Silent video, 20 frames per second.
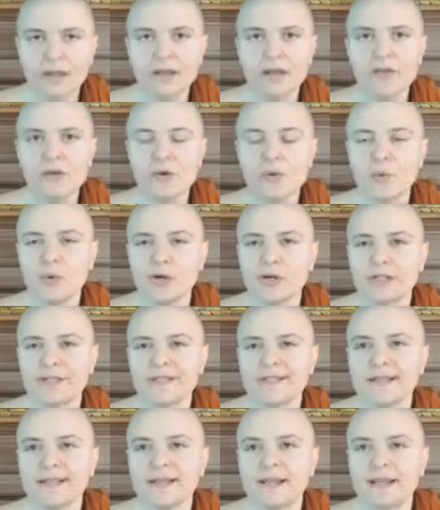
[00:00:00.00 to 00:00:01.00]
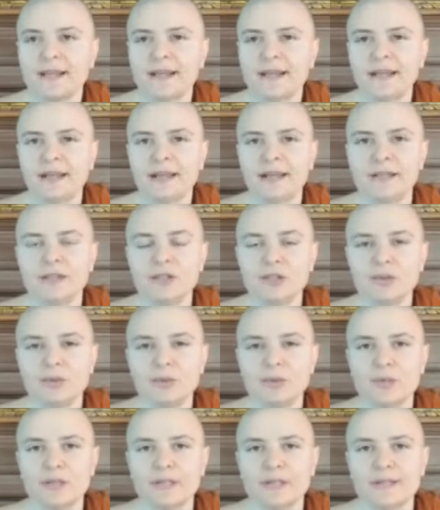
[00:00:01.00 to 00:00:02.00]
In other words, she
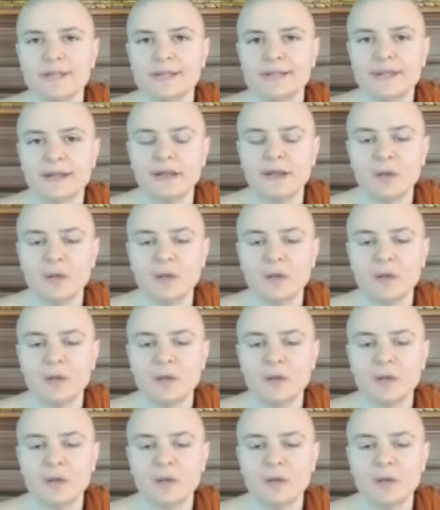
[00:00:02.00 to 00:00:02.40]
was